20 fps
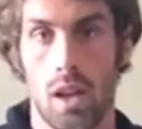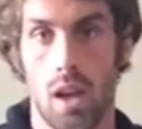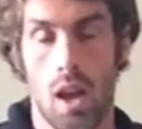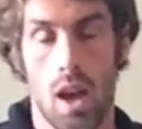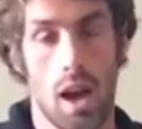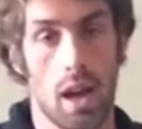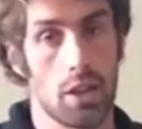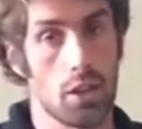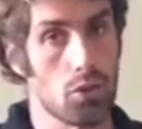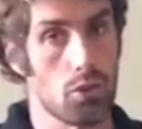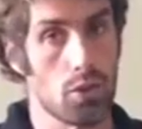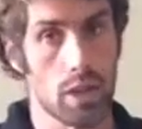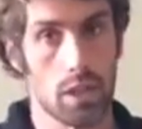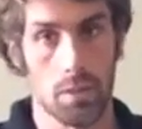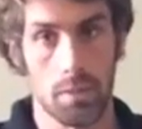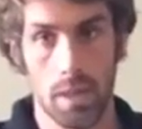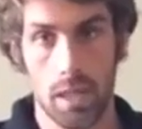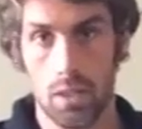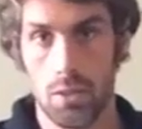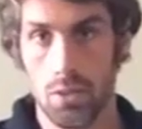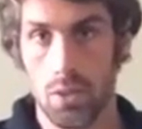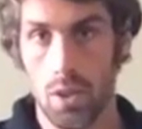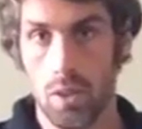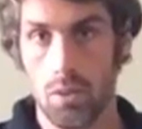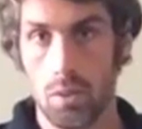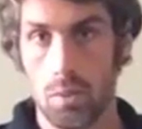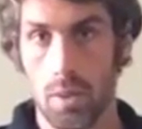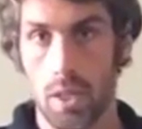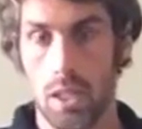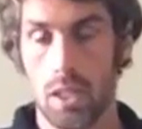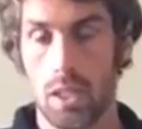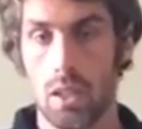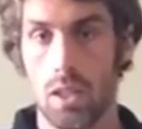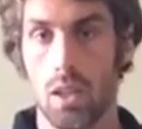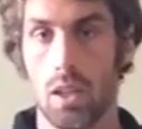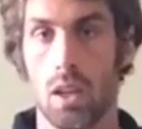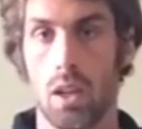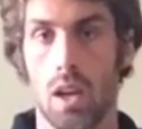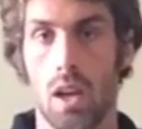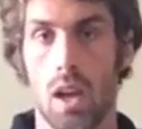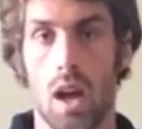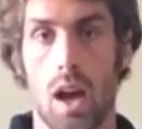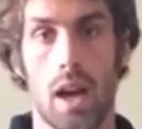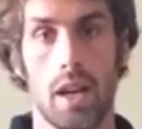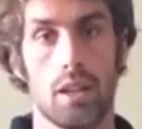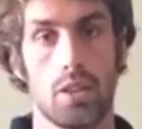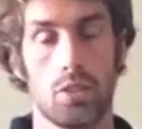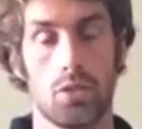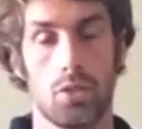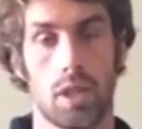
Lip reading: I don't recommend it for everybody. I do